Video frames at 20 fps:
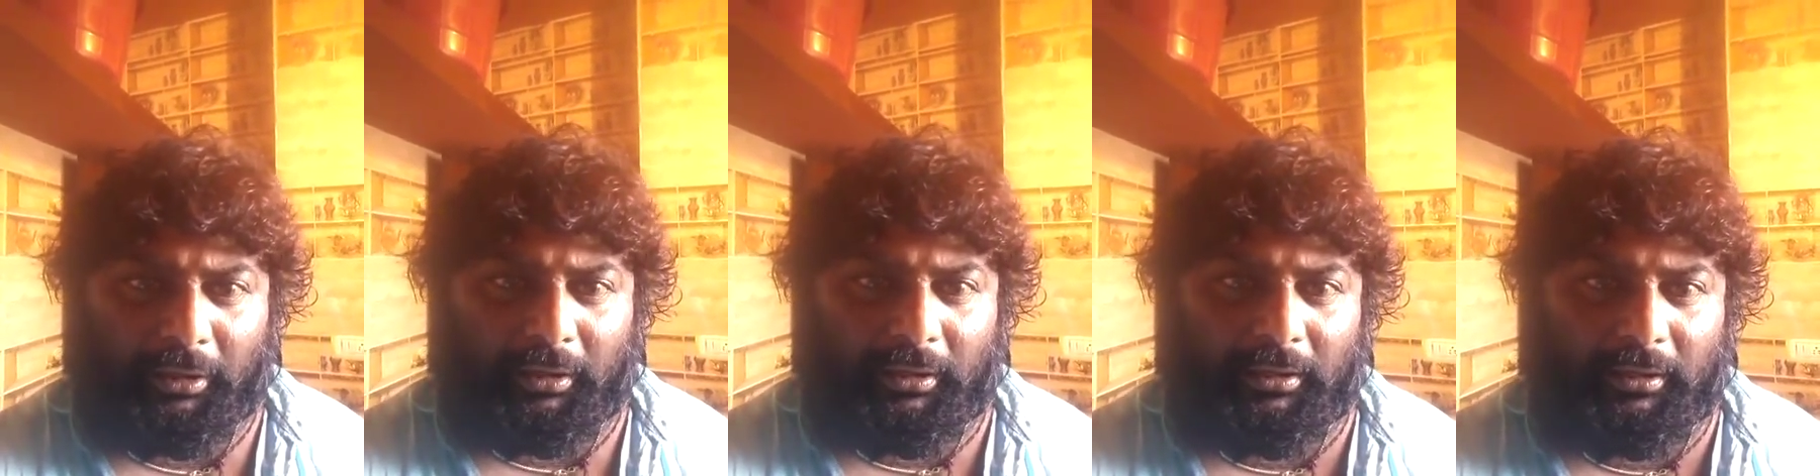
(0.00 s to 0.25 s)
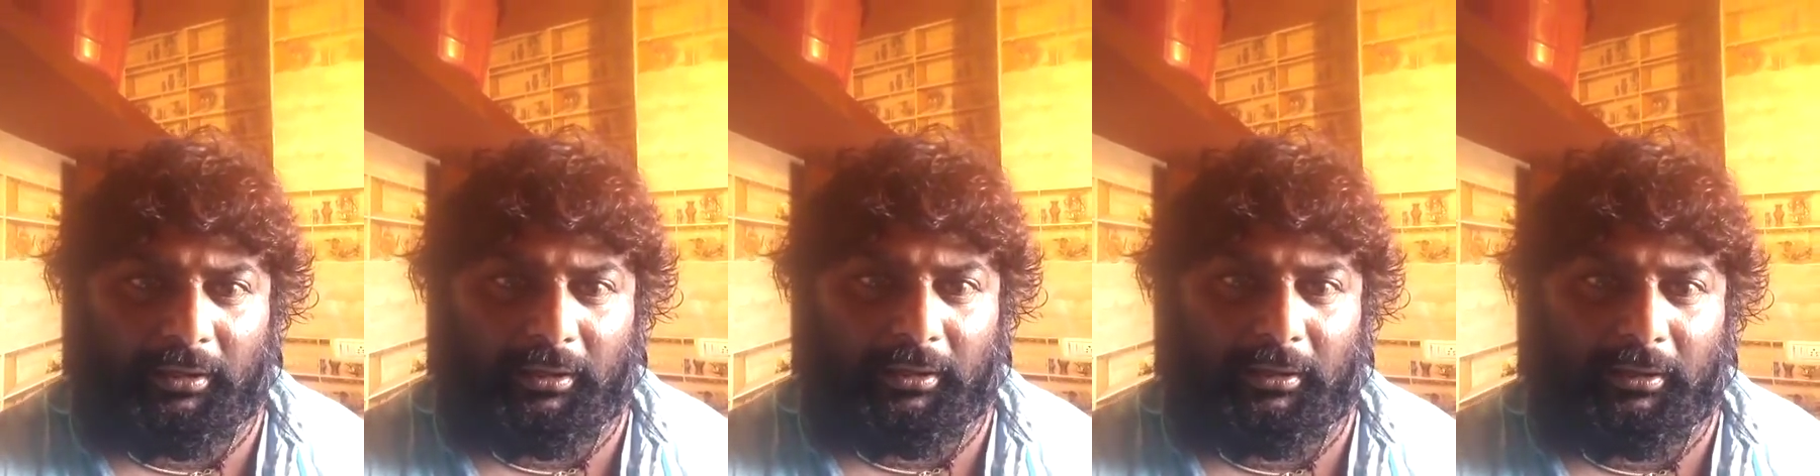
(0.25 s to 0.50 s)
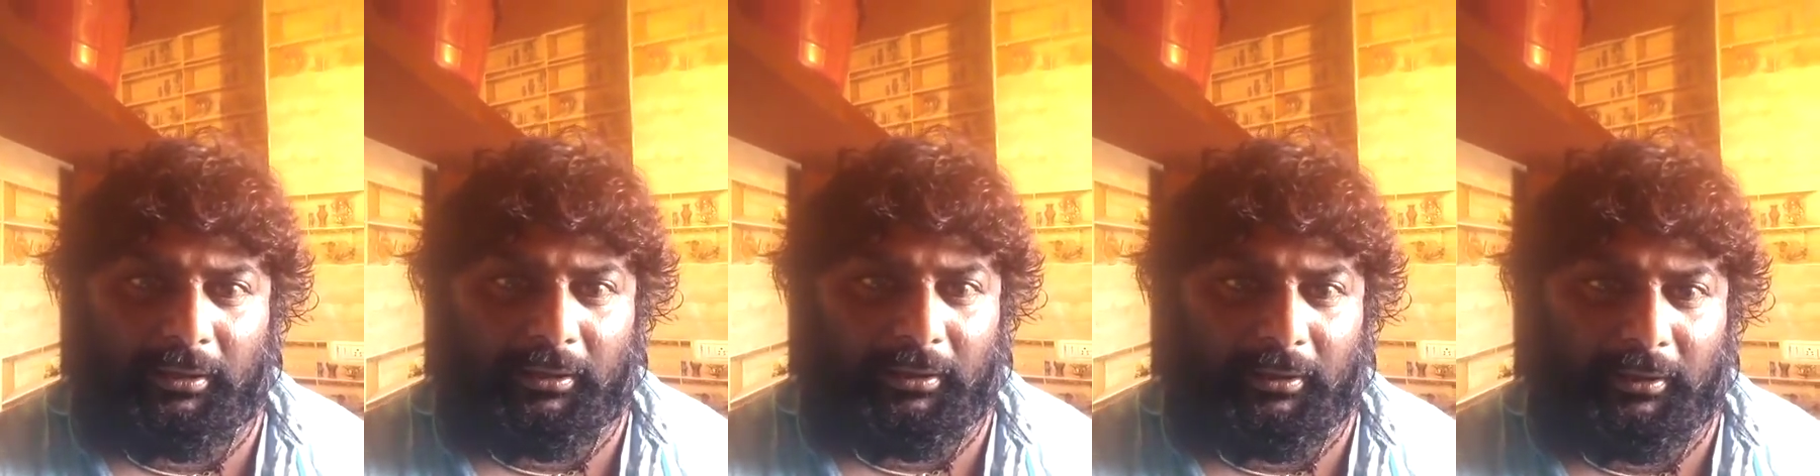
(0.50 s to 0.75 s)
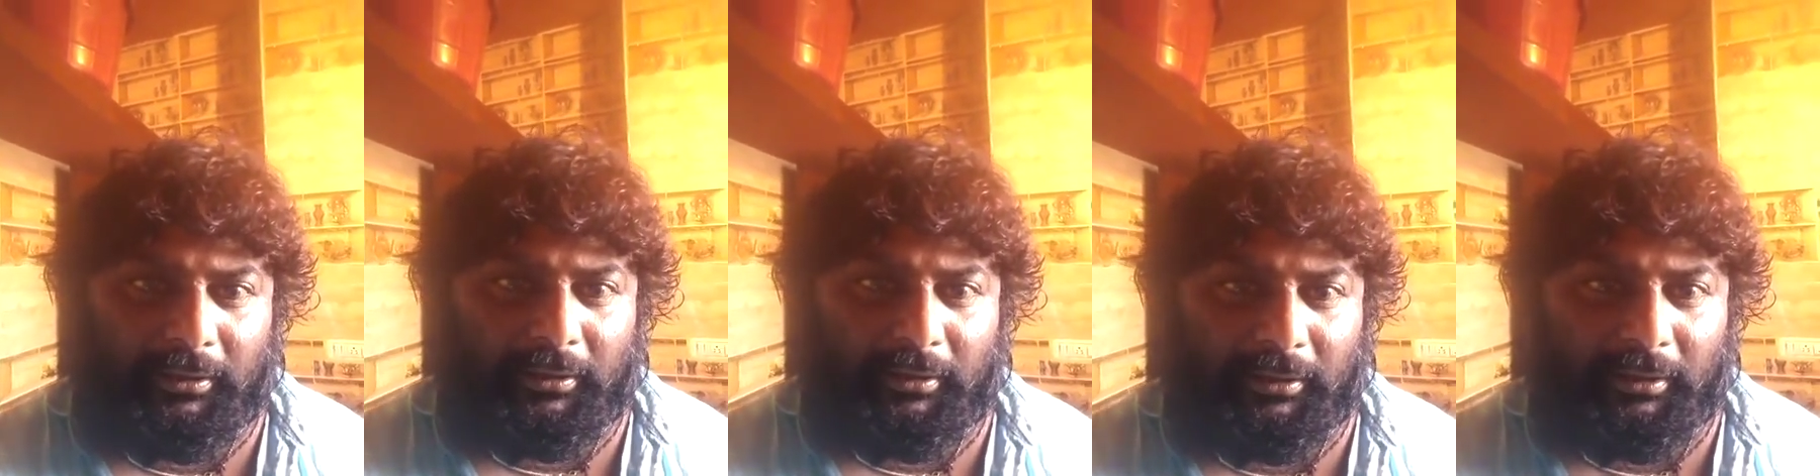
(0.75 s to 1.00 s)

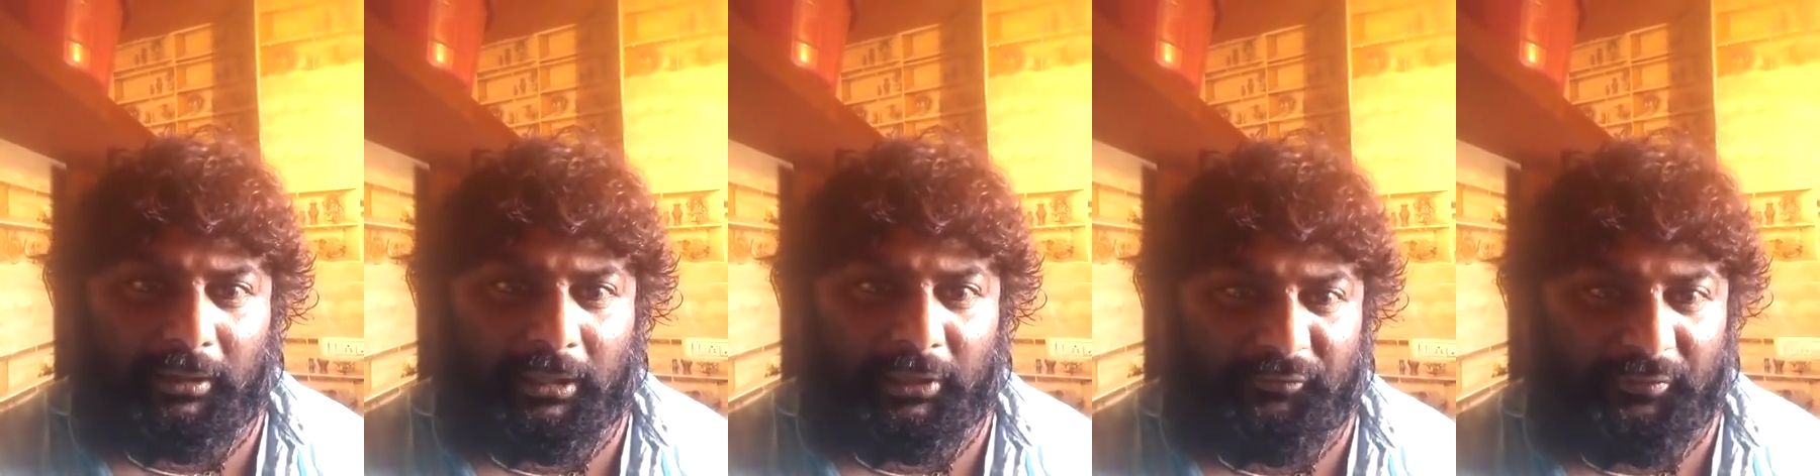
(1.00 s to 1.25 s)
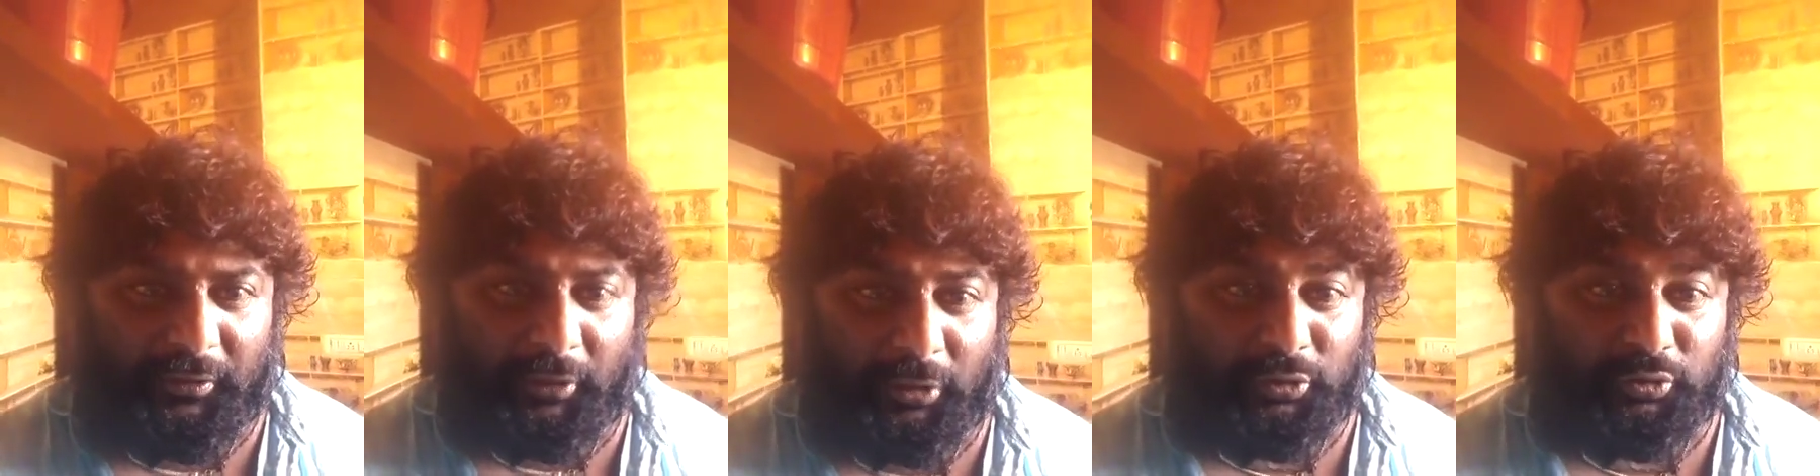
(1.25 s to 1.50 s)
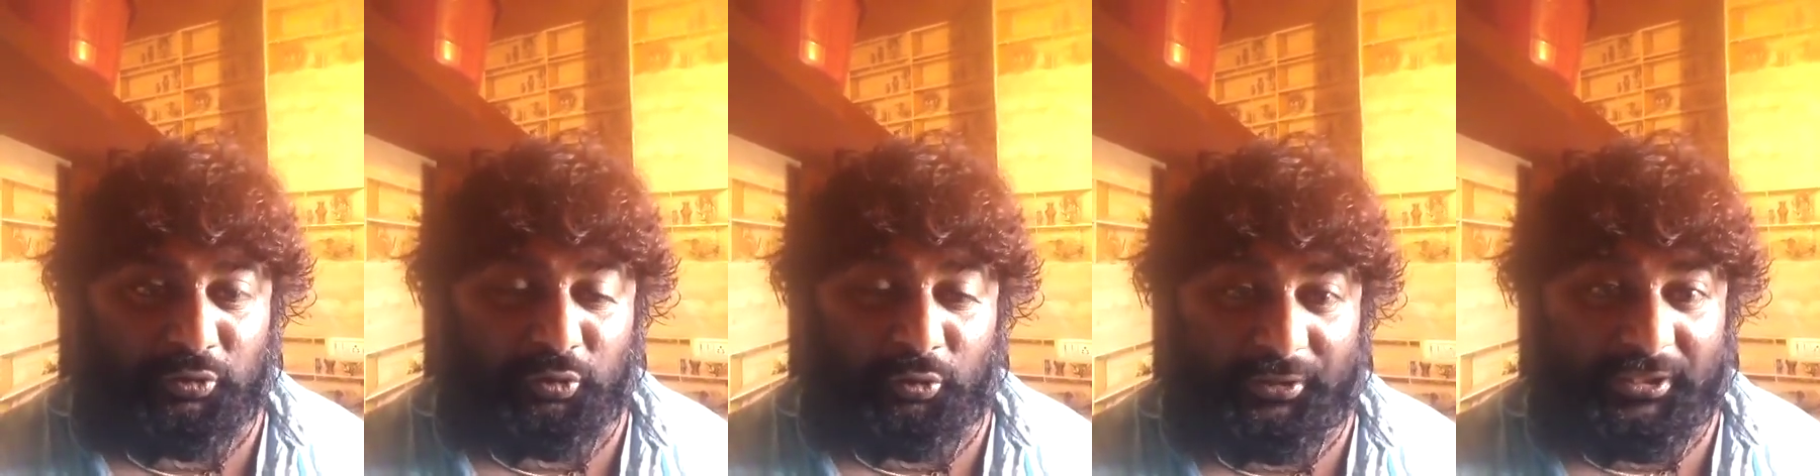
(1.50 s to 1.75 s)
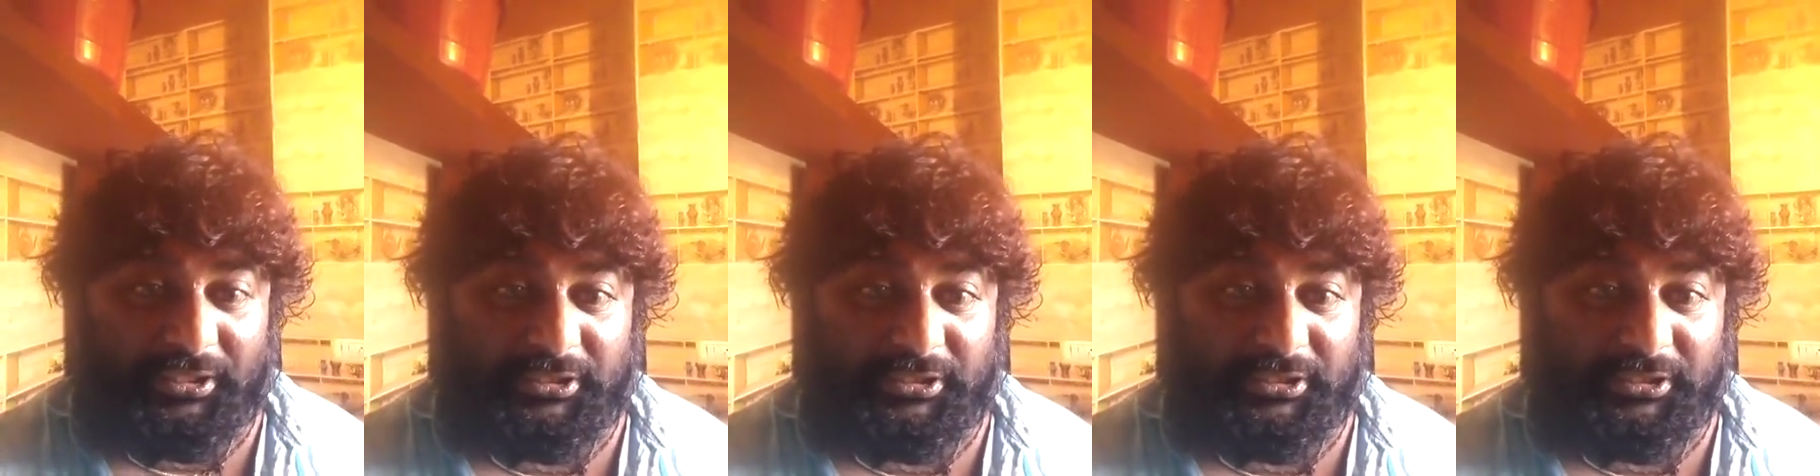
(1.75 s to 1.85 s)
and we are not so